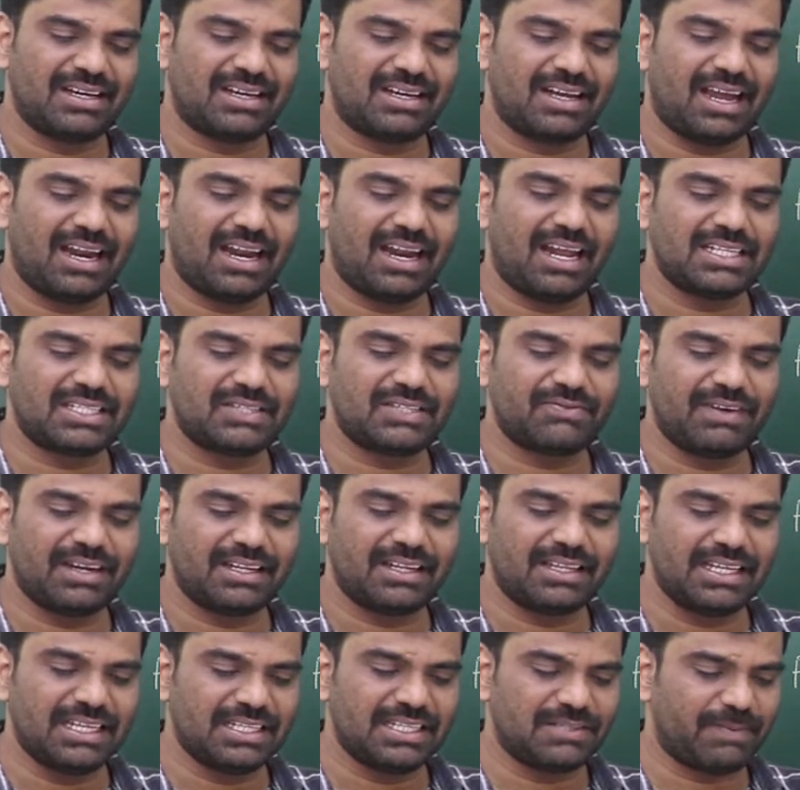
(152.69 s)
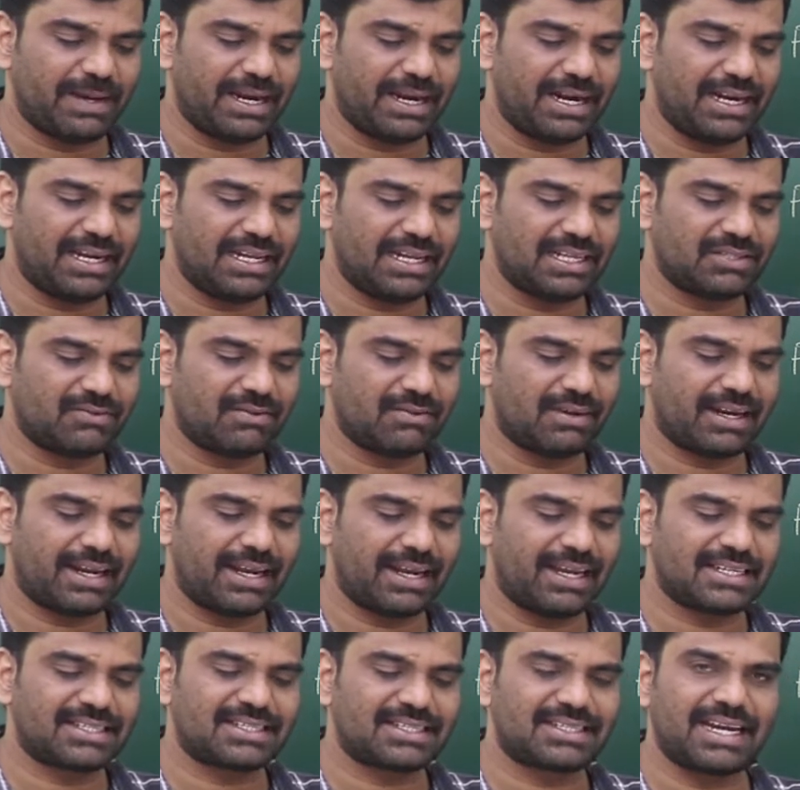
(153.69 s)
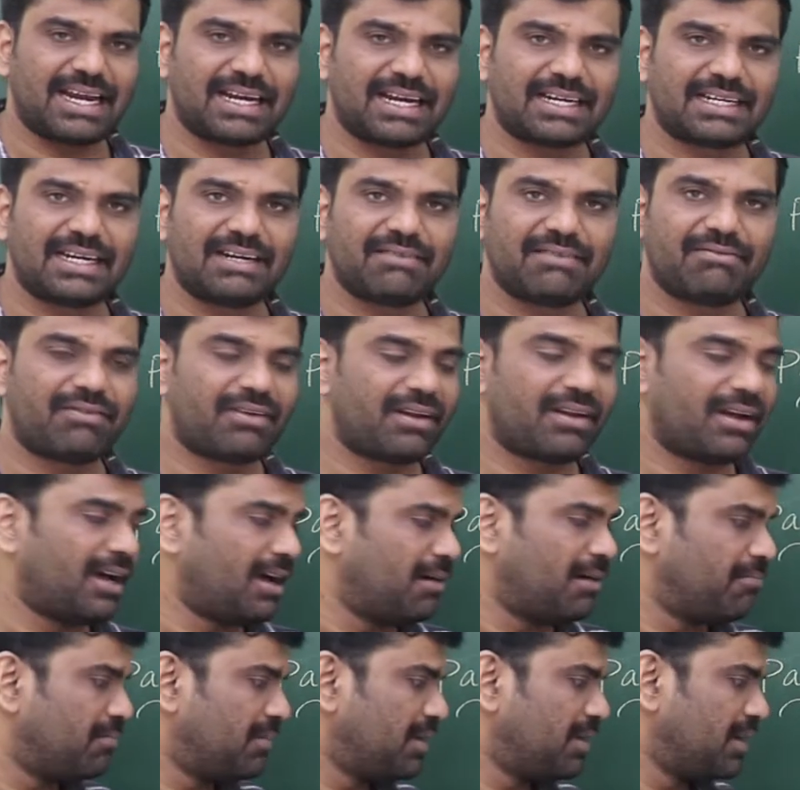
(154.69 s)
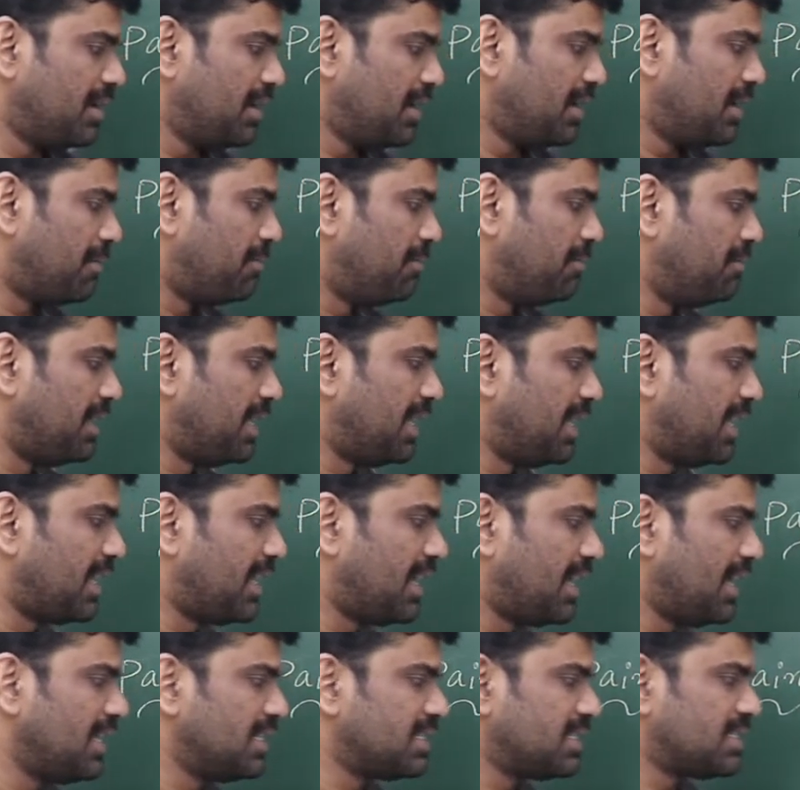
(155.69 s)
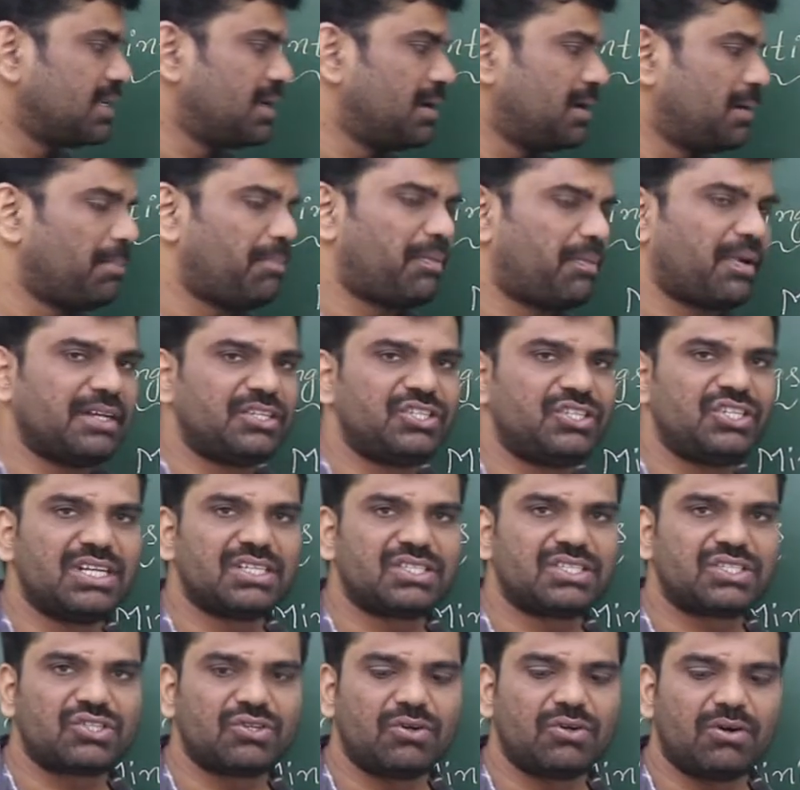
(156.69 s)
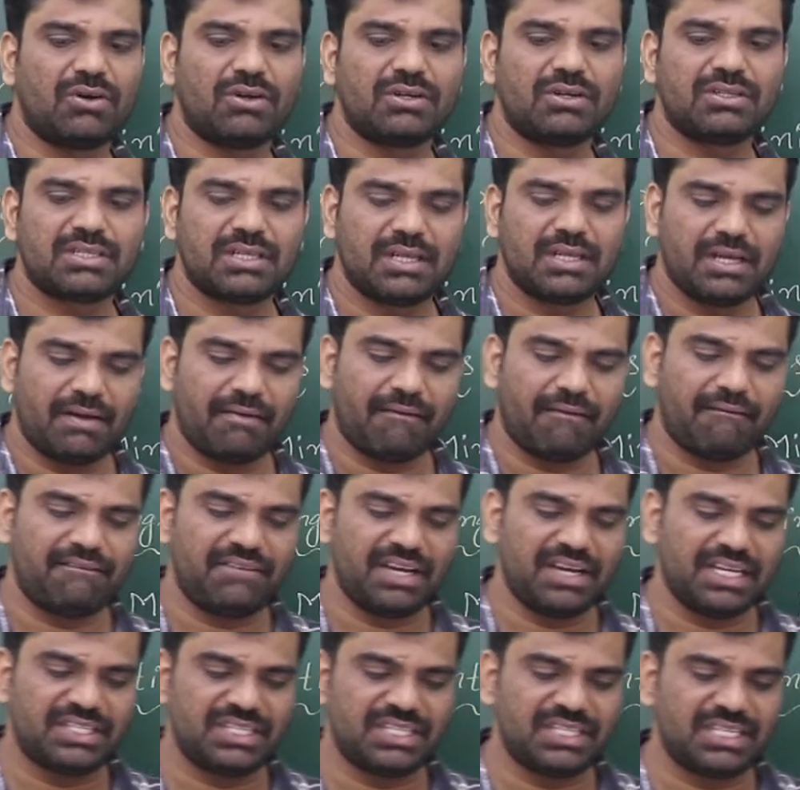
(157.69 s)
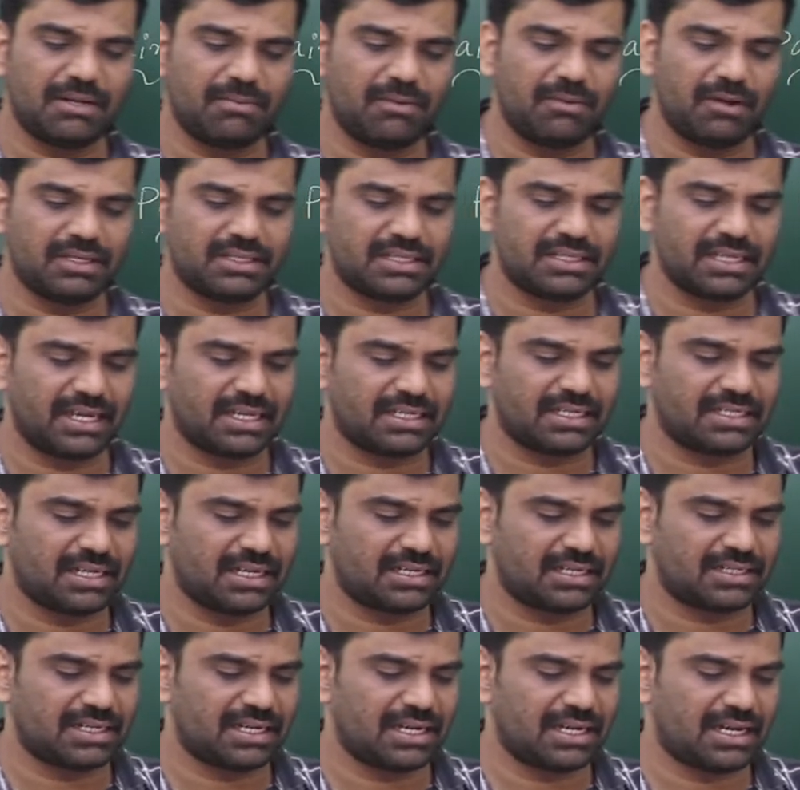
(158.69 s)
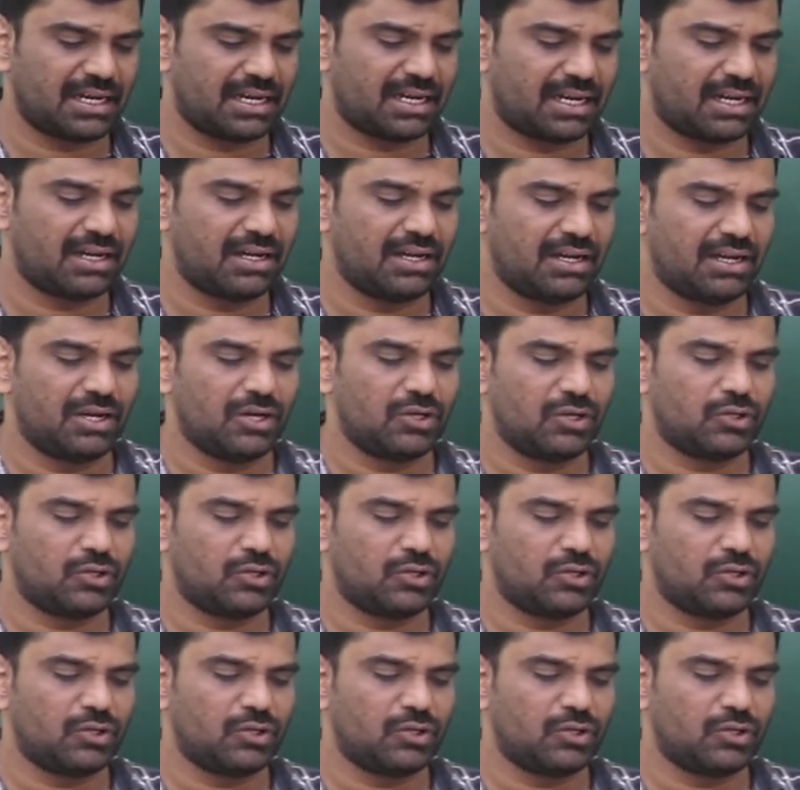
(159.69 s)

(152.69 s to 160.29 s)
Colors for these paintings were extracted from minerals, precious stones, vegetables, etc.